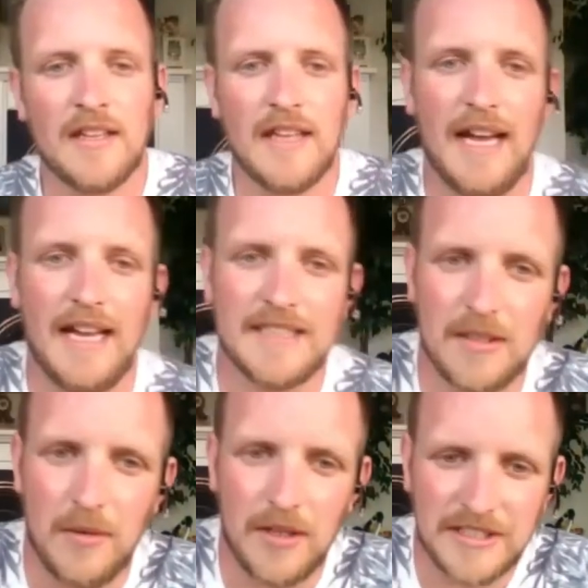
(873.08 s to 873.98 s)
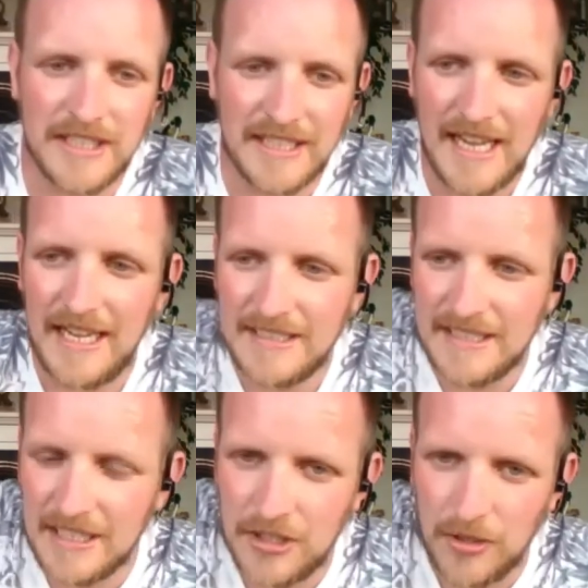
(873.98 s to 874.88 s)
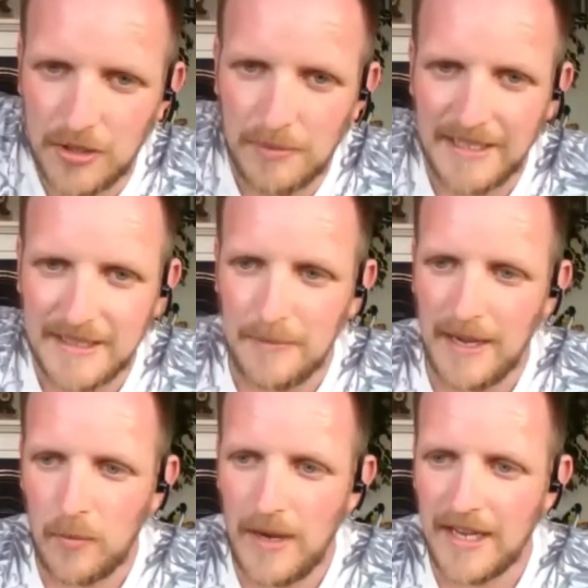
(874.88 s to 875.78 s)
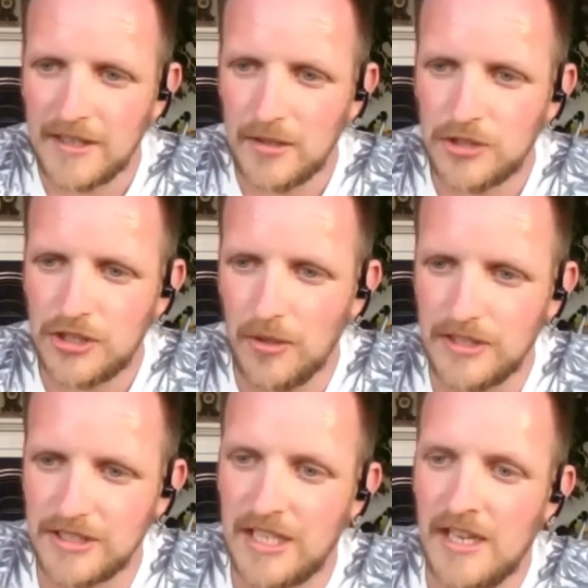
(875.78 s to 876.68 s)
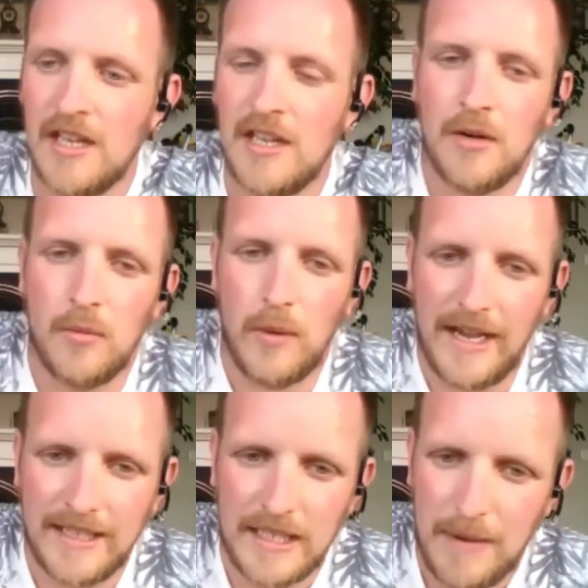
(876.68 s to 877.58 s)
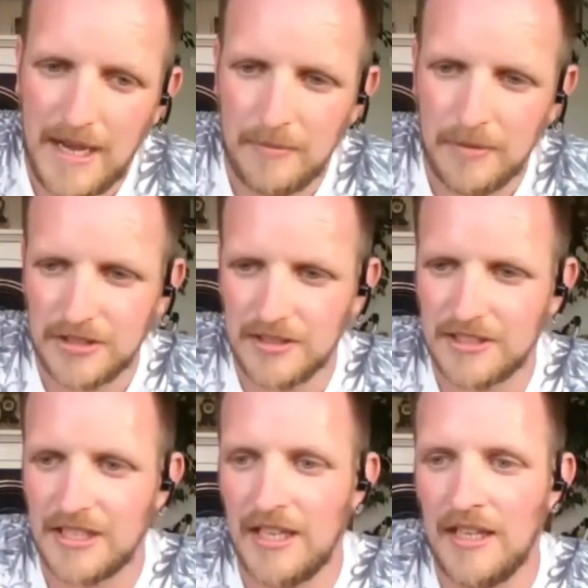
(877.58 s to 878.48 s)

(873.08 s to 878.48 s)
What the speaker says: That's the one. Engaging that shoulder blade at the back, working those shoulders, working your back muscles.